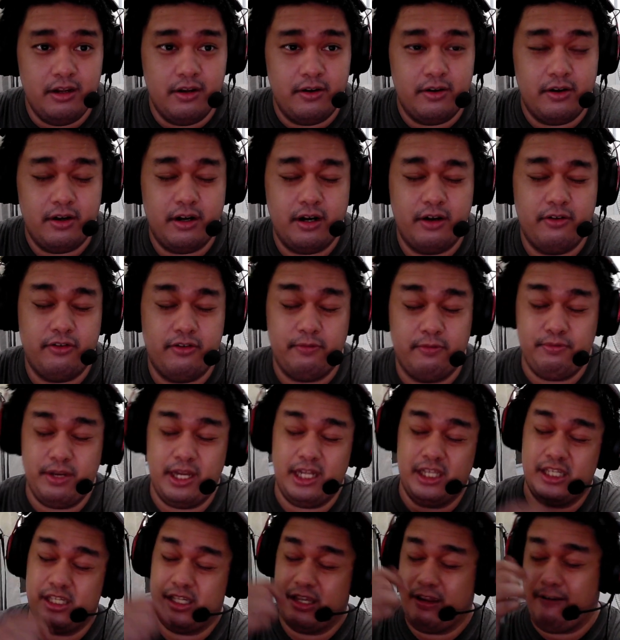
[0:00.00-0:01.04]
Oh, for
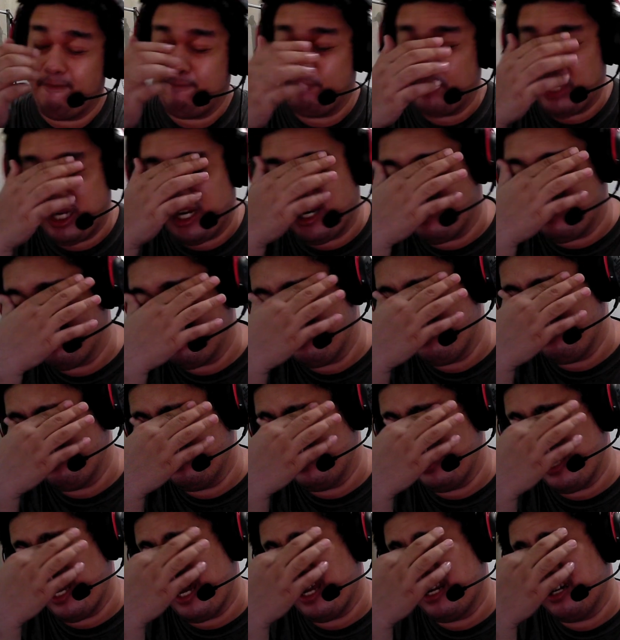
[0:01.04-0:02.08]
Pete's sake, they got
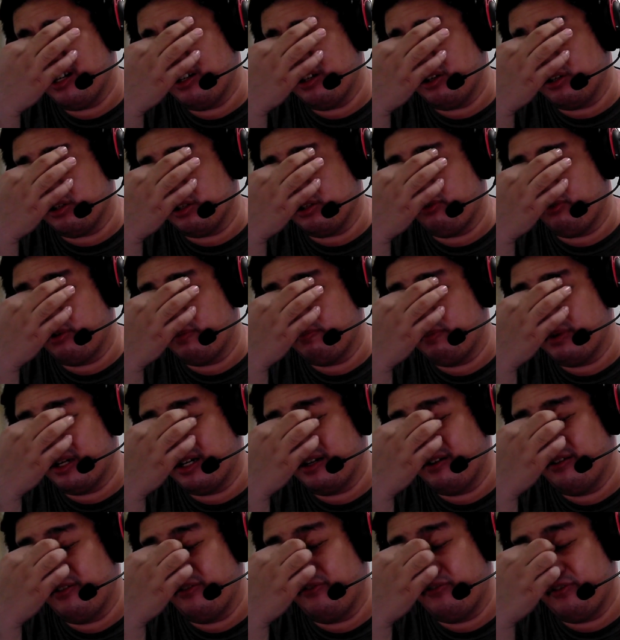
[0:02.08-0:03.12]
good editors
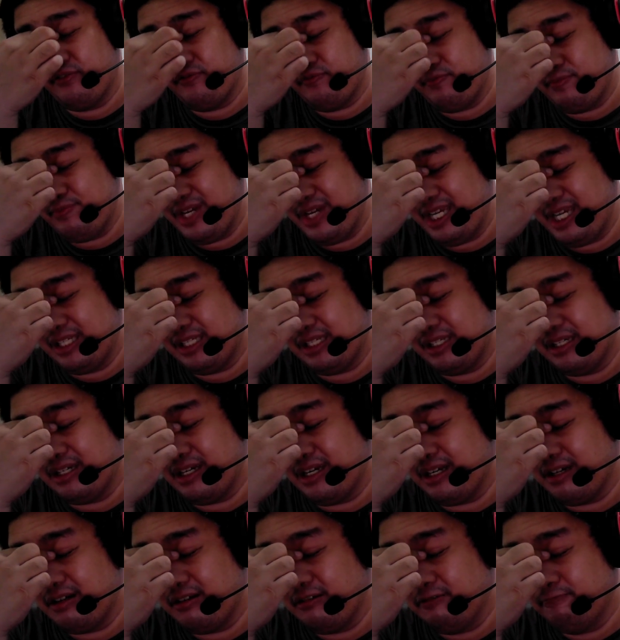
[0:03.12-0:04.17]
for Pete's
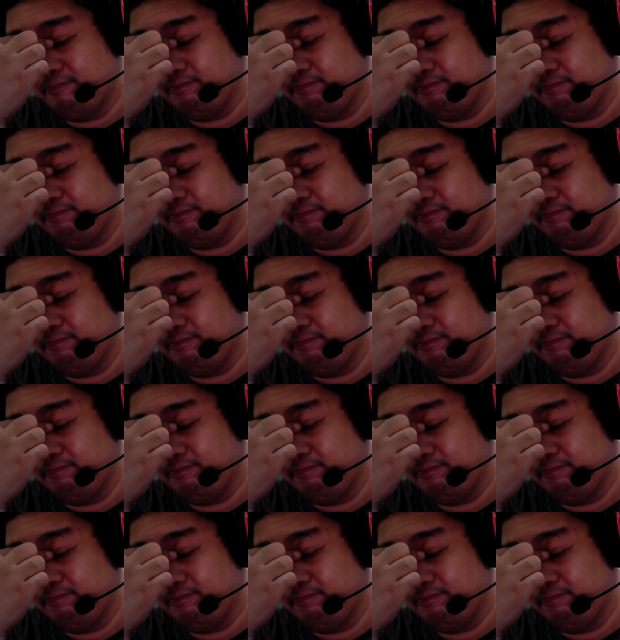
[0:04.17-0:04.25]
sake.